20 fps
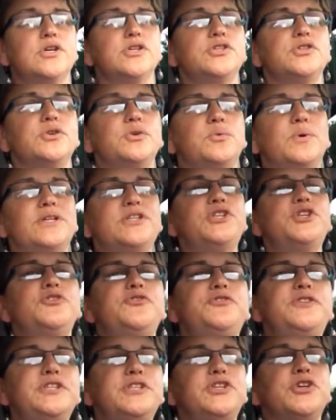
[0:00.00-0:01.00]
So once
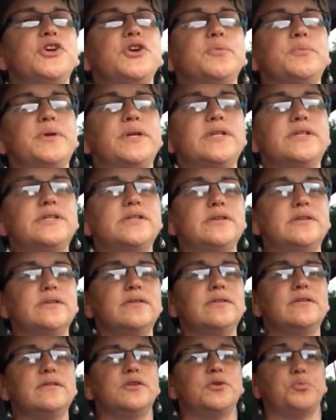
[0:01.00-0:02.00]
you've determined
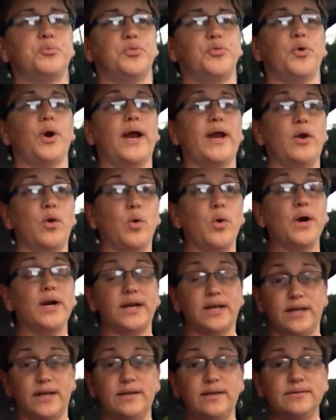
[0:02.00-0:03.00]
the
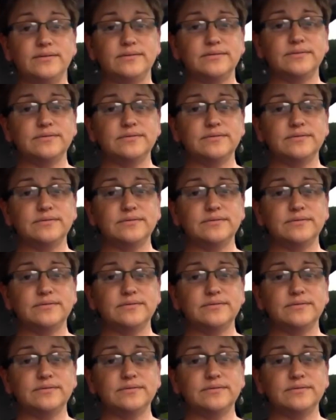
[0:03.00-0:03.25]
priority